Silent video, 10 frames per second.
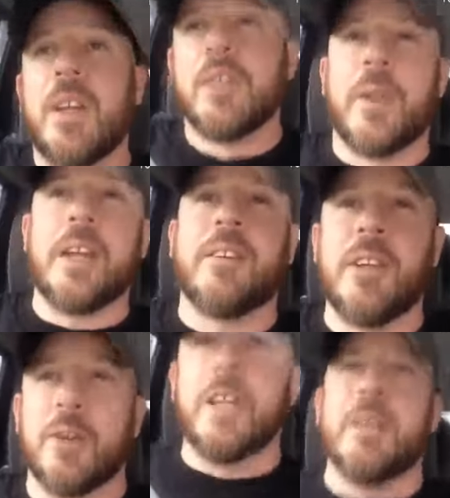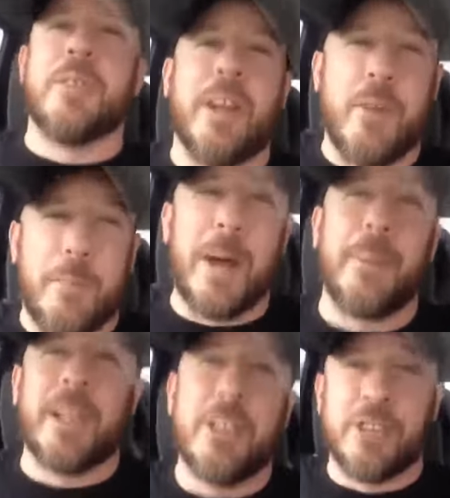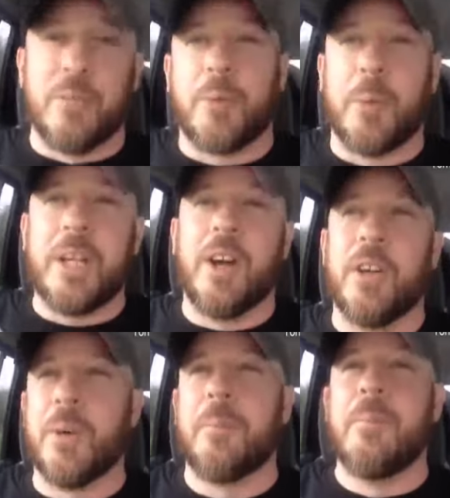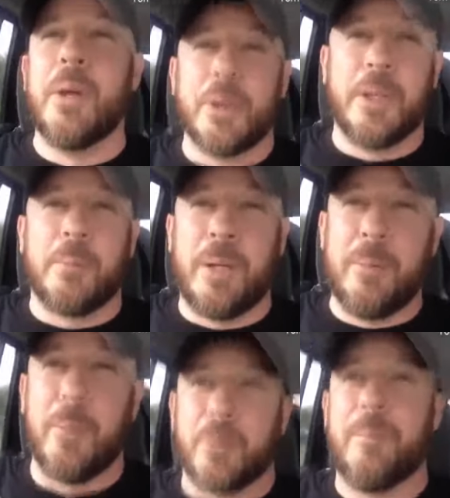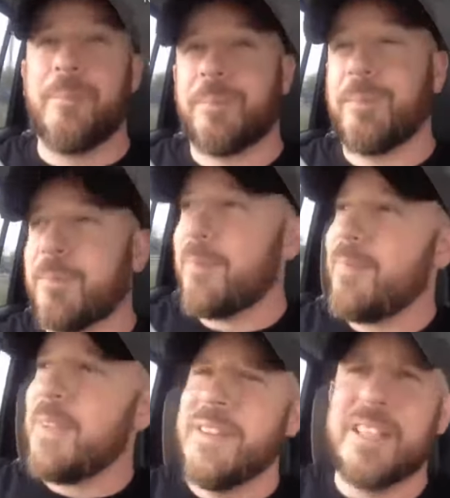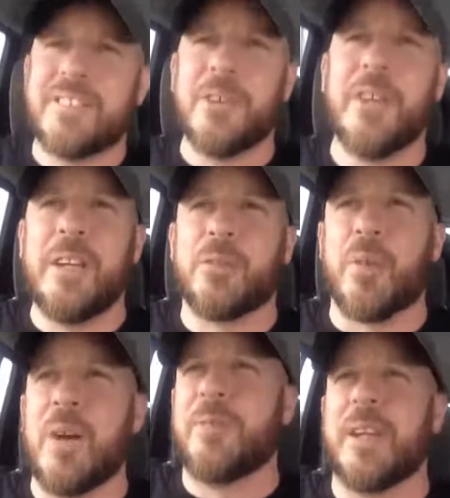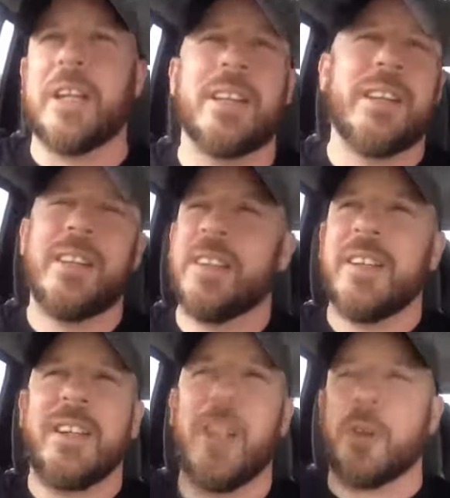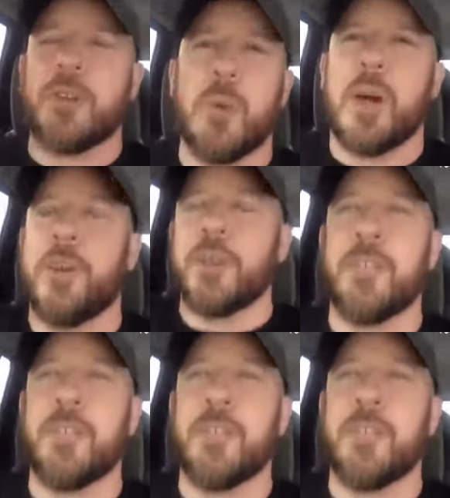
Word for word: So that still leaves out of a population of 300 million people, that still leaves roughly you know 200